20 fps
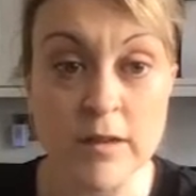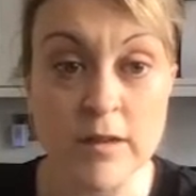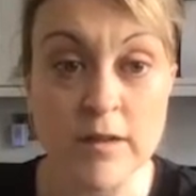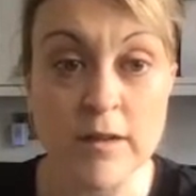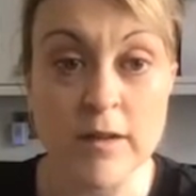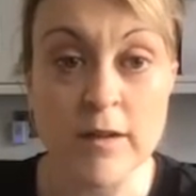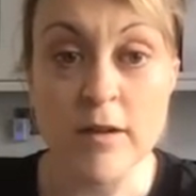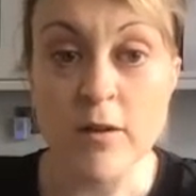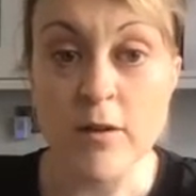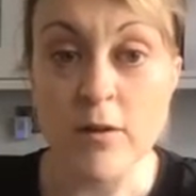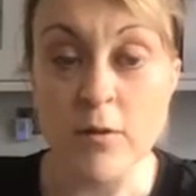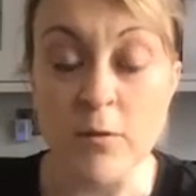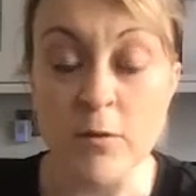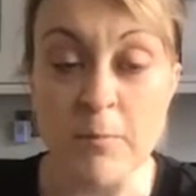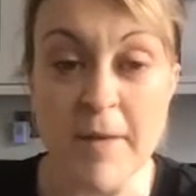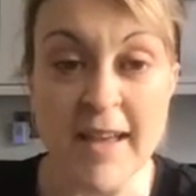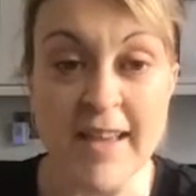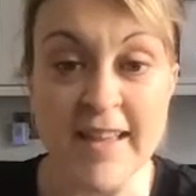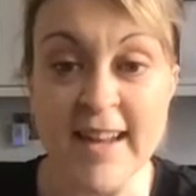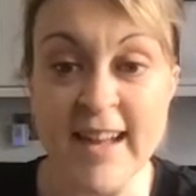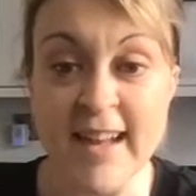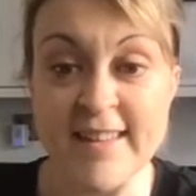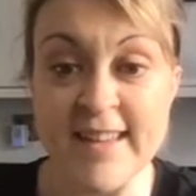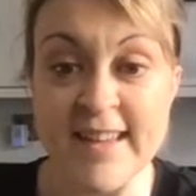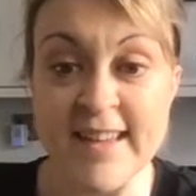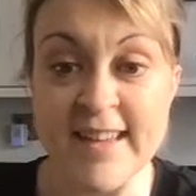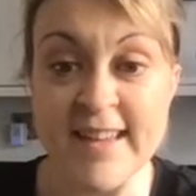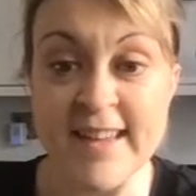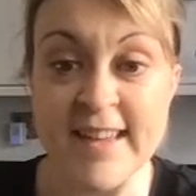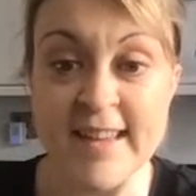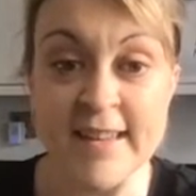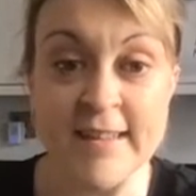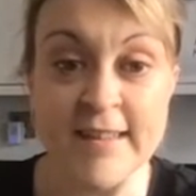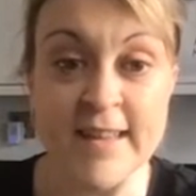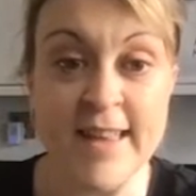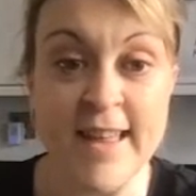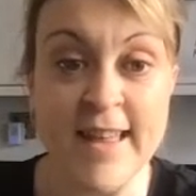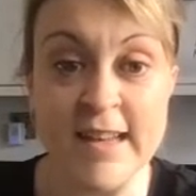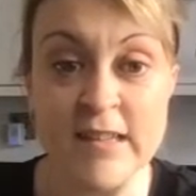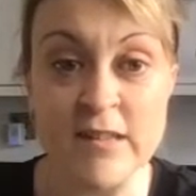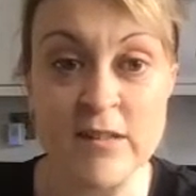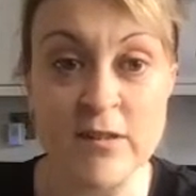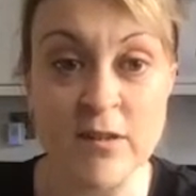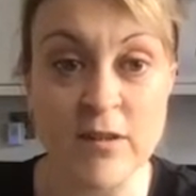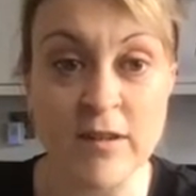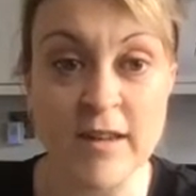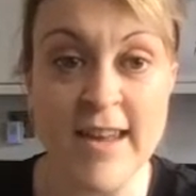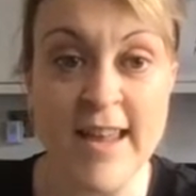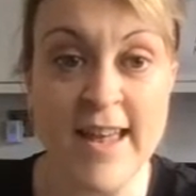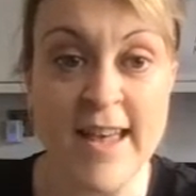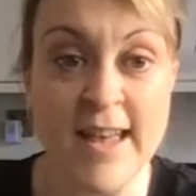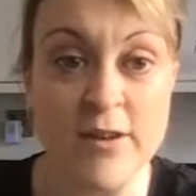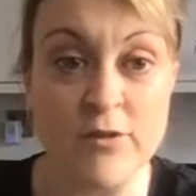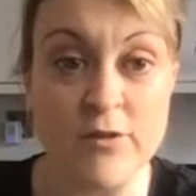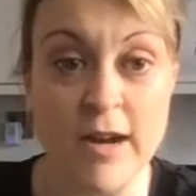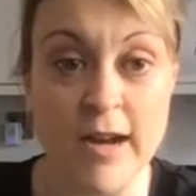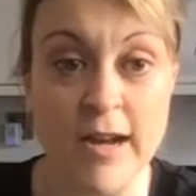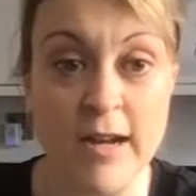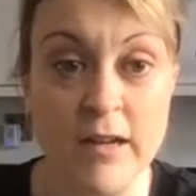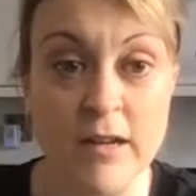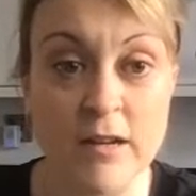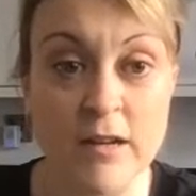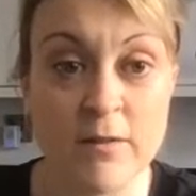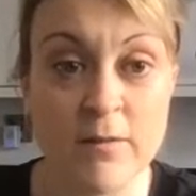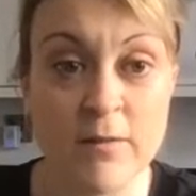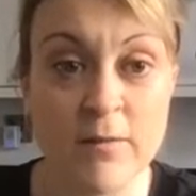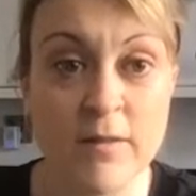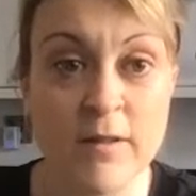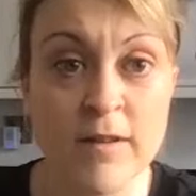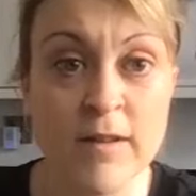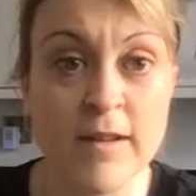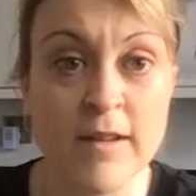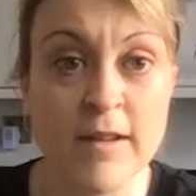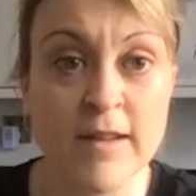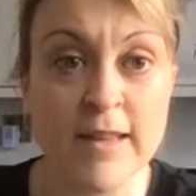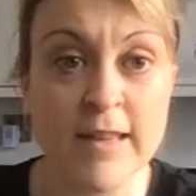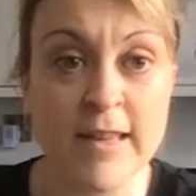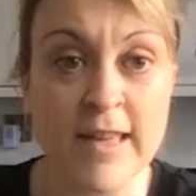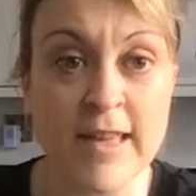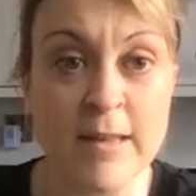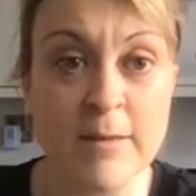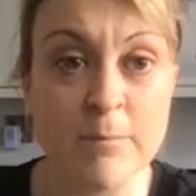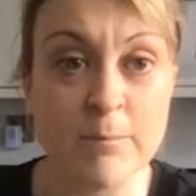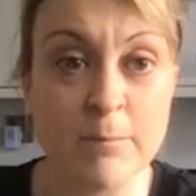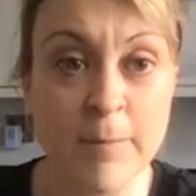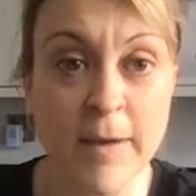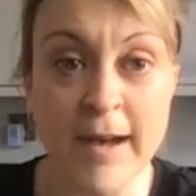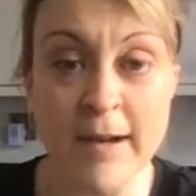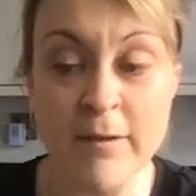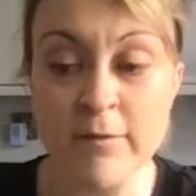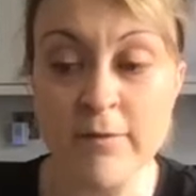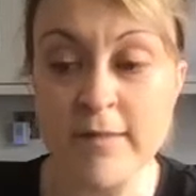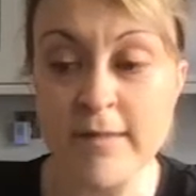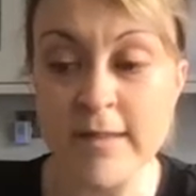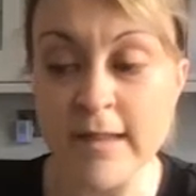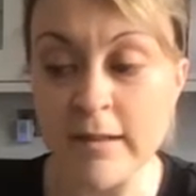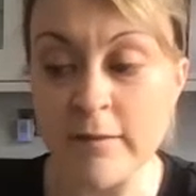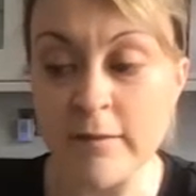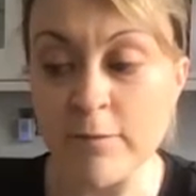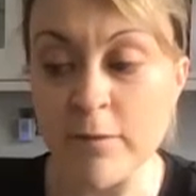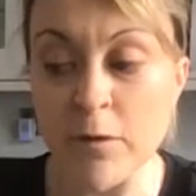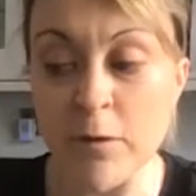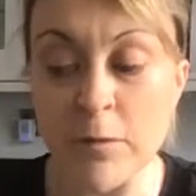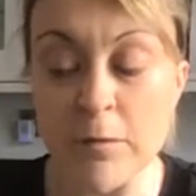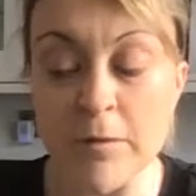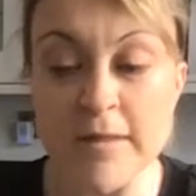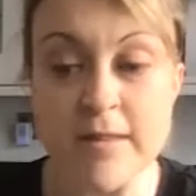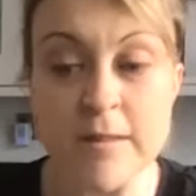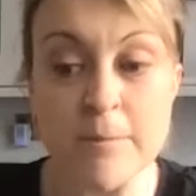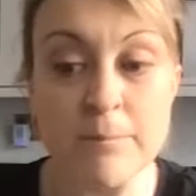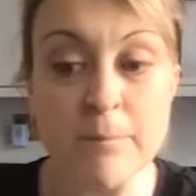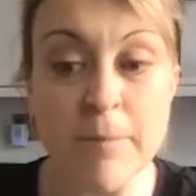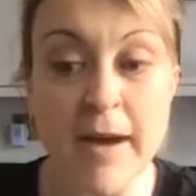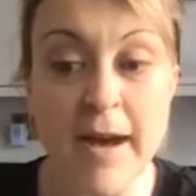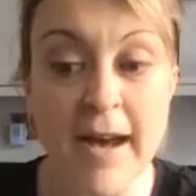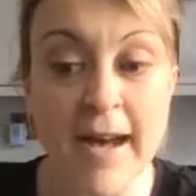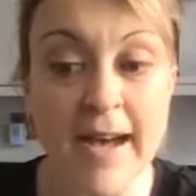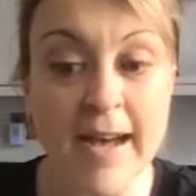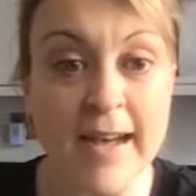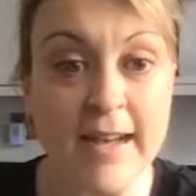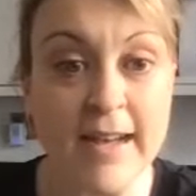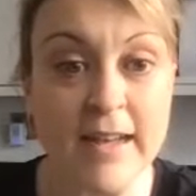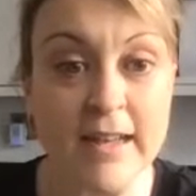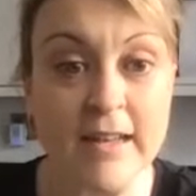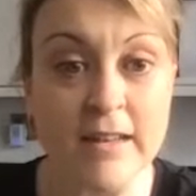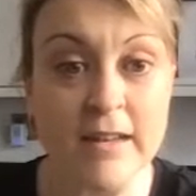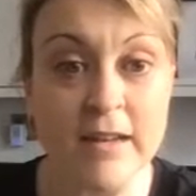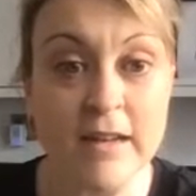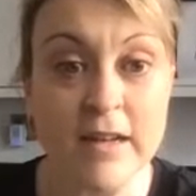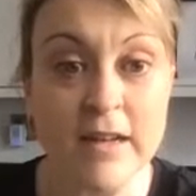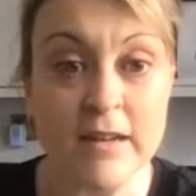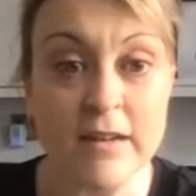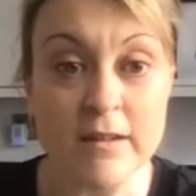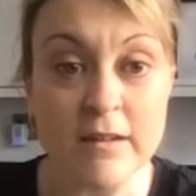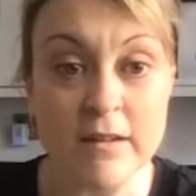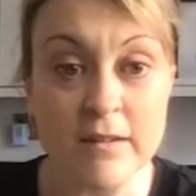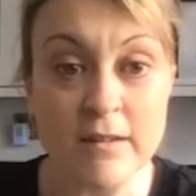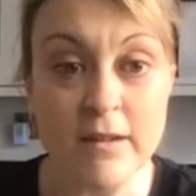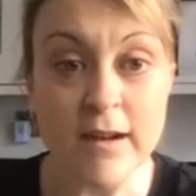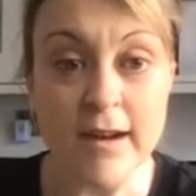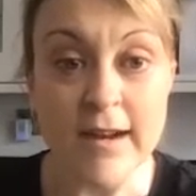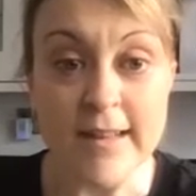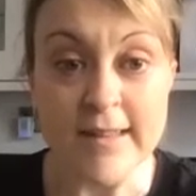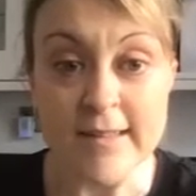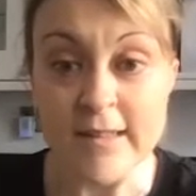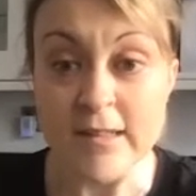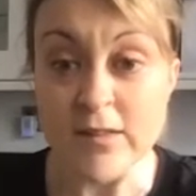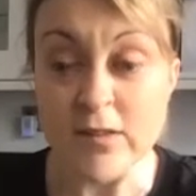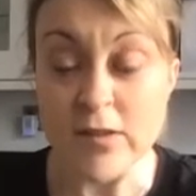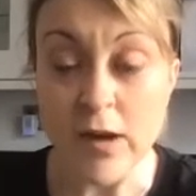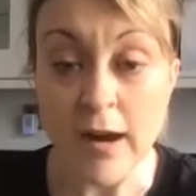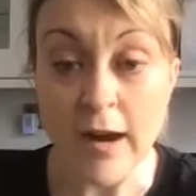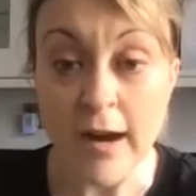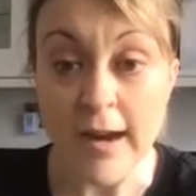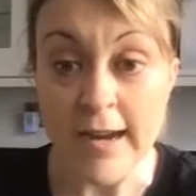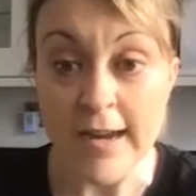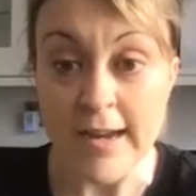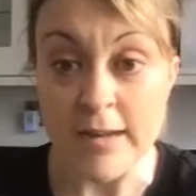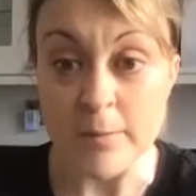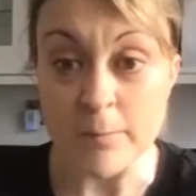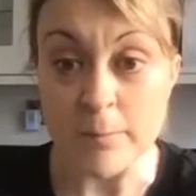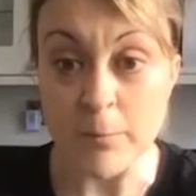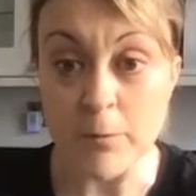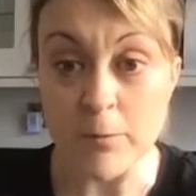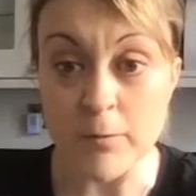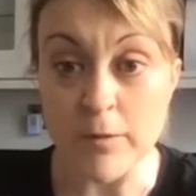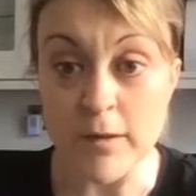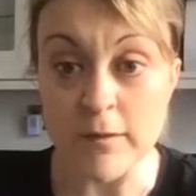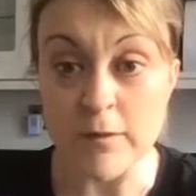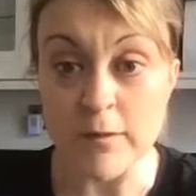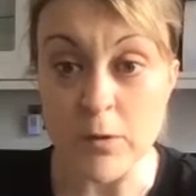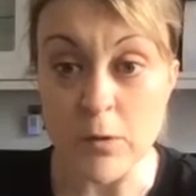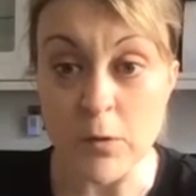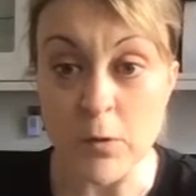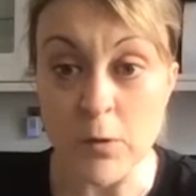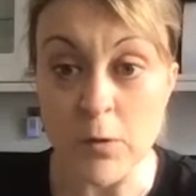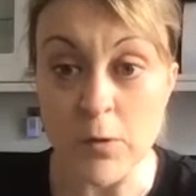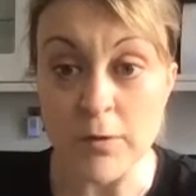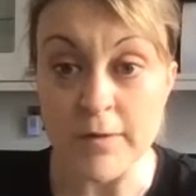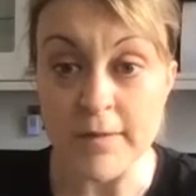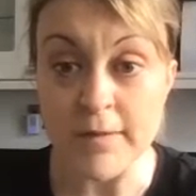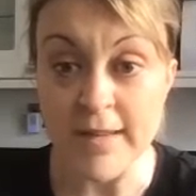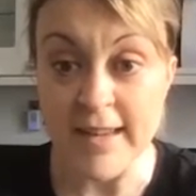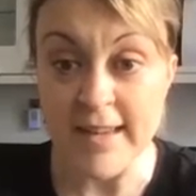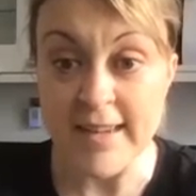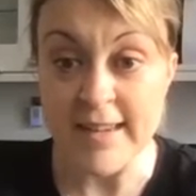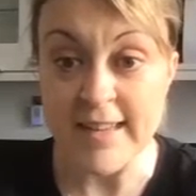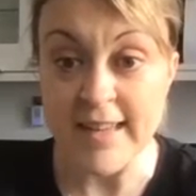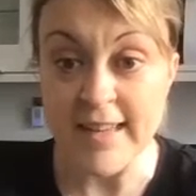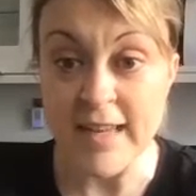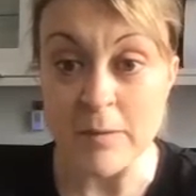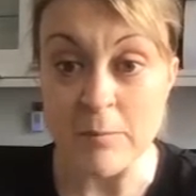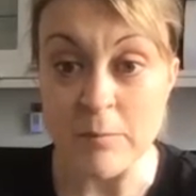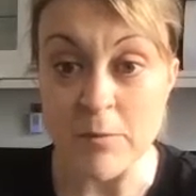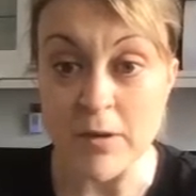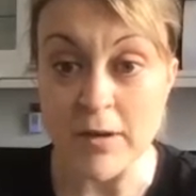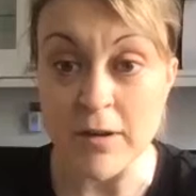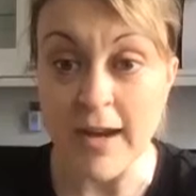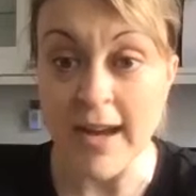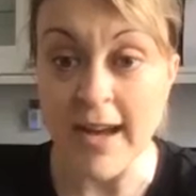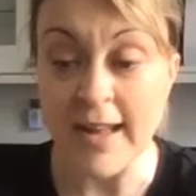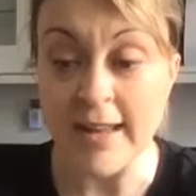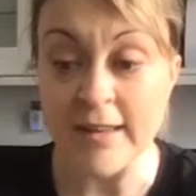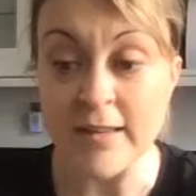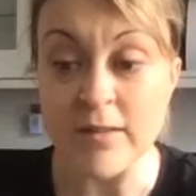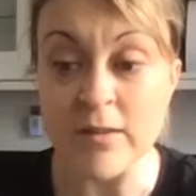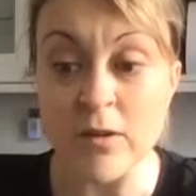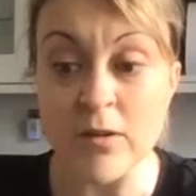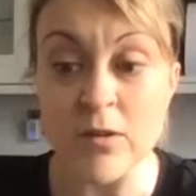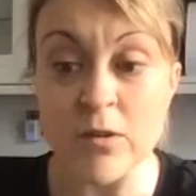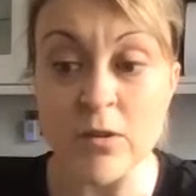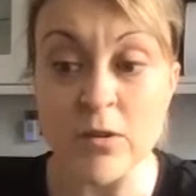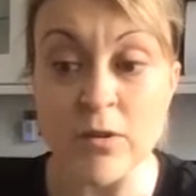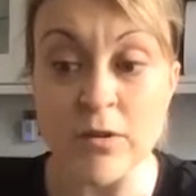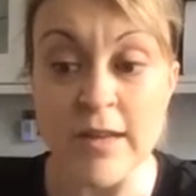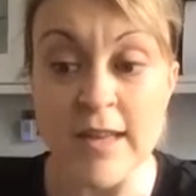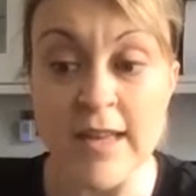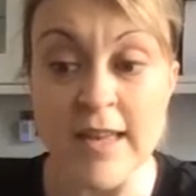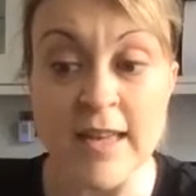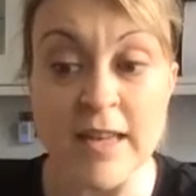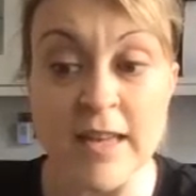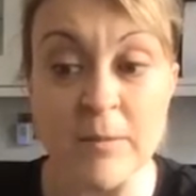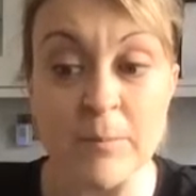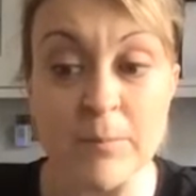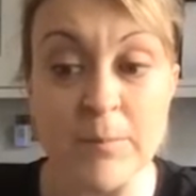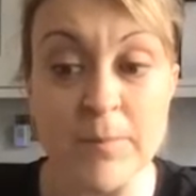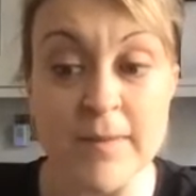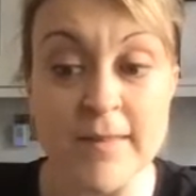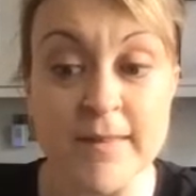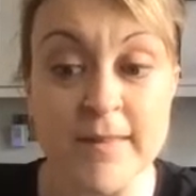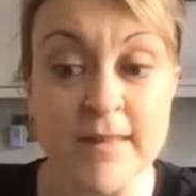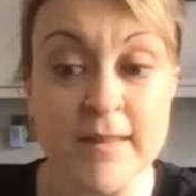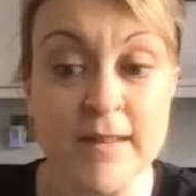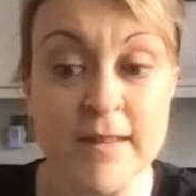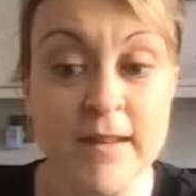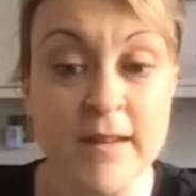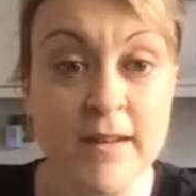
Oh, Megan has it easier there. She's on an air track. Keep bouncing forwards and back. Nice and tight, pull those cores in, keep your hands on your hips.